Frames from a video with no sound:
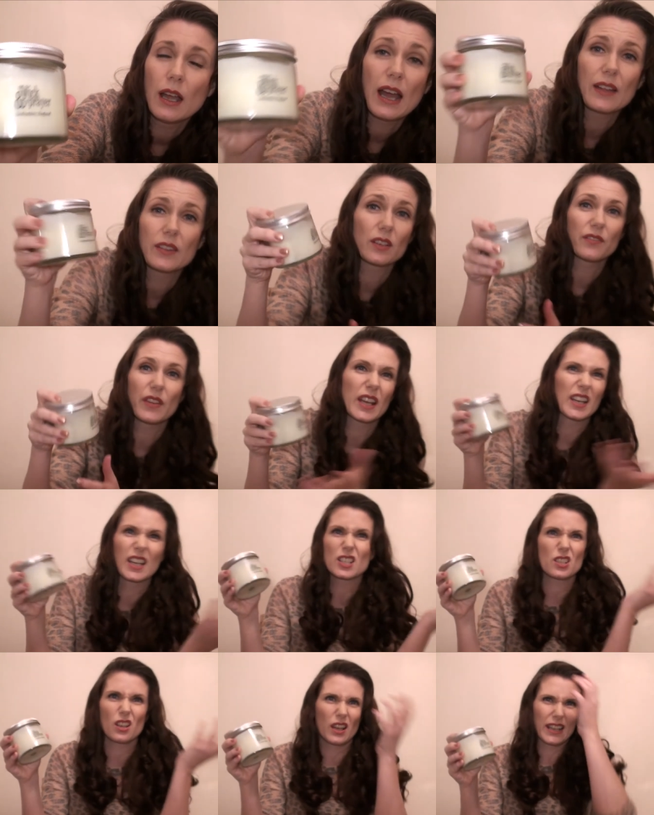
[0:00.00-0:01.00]
And they're very
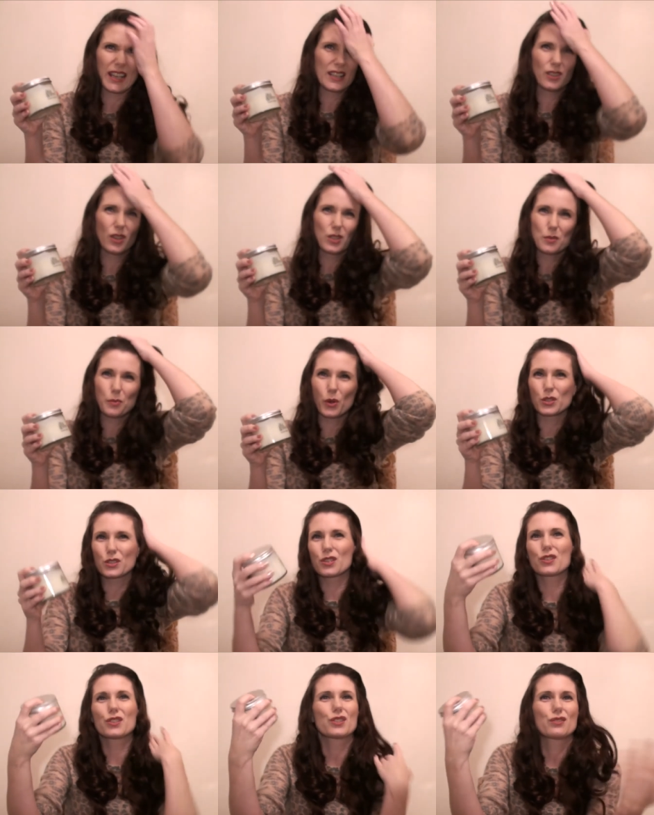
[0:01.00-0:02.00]
nice. Again, not
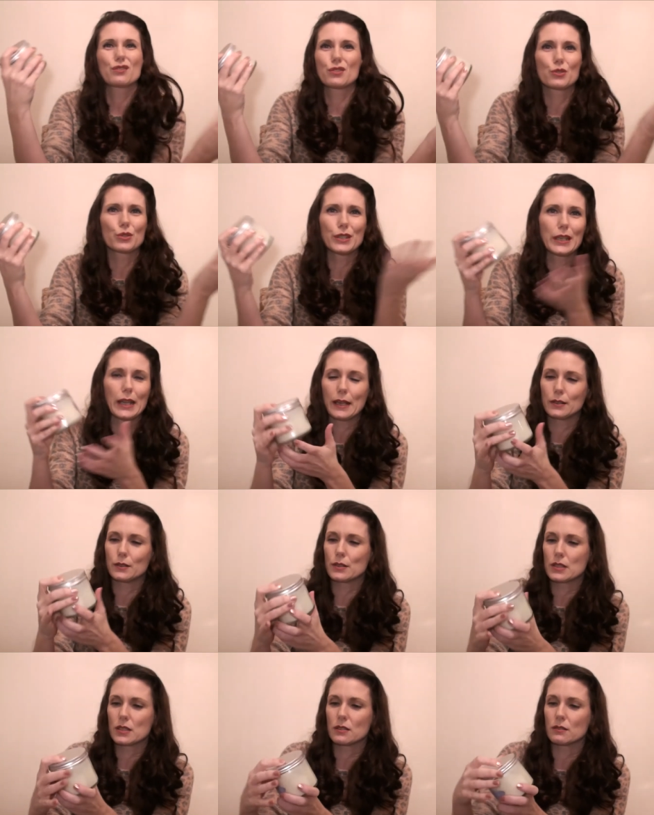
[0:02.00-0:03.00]
sponsored, just showing you
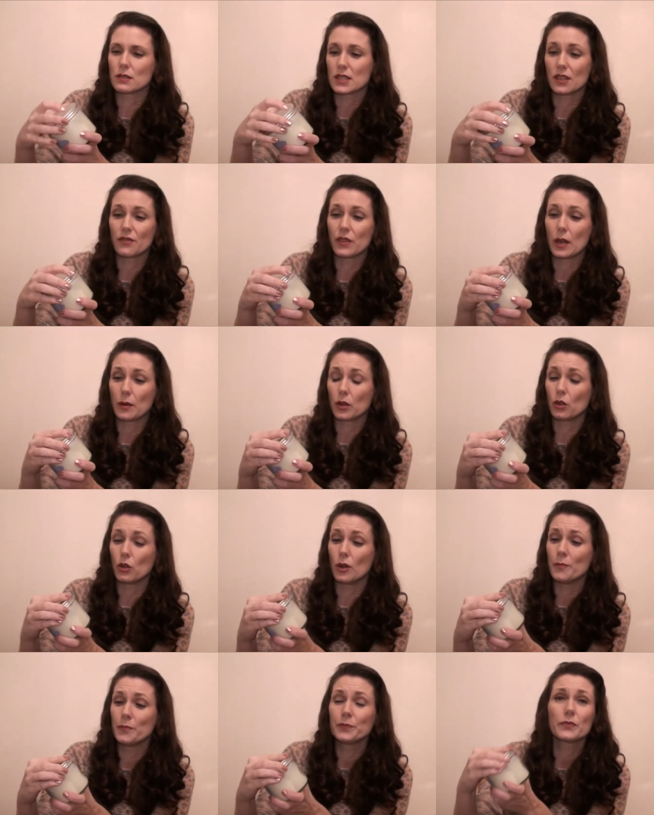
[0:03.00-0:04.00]
candles and stuff that I've
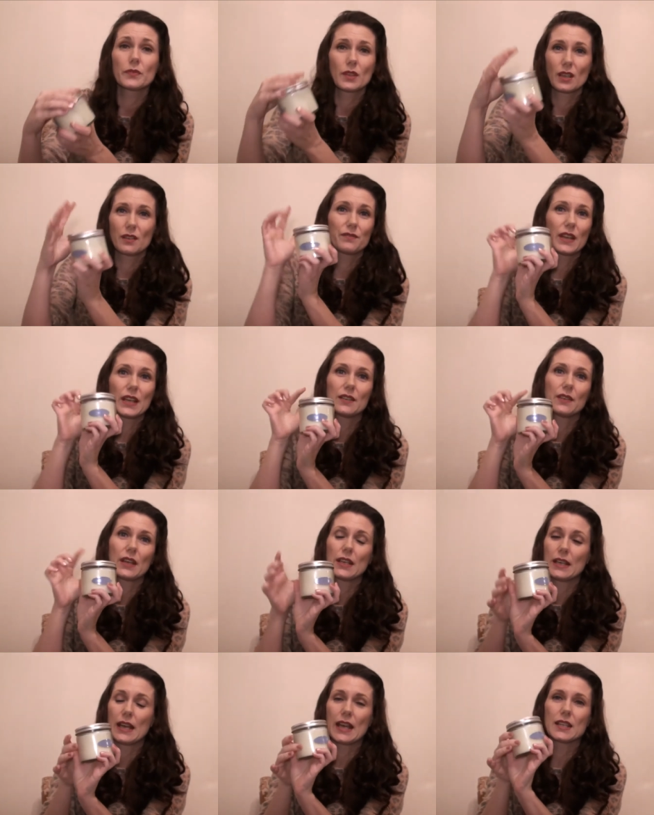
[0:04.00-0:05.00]
got very,
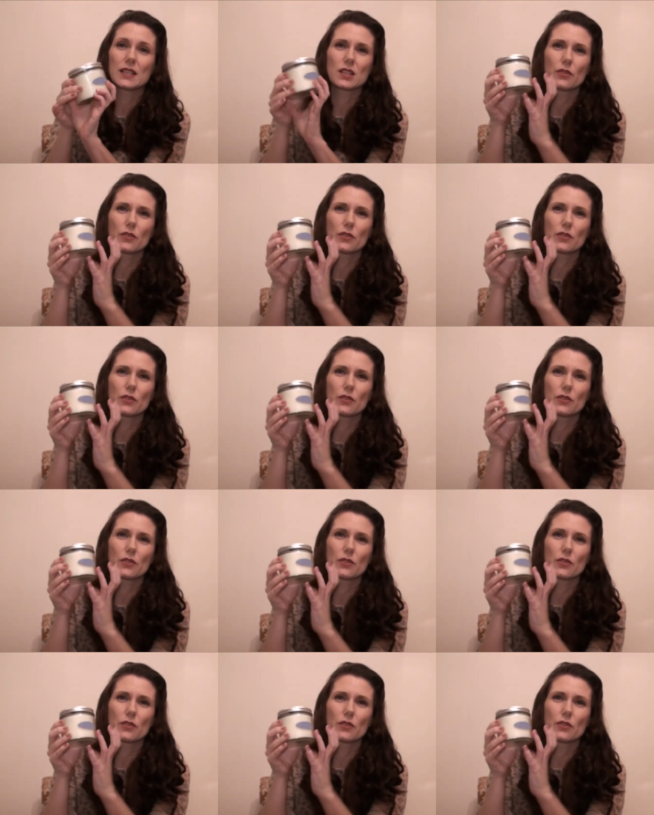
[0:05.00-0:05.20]
very nice.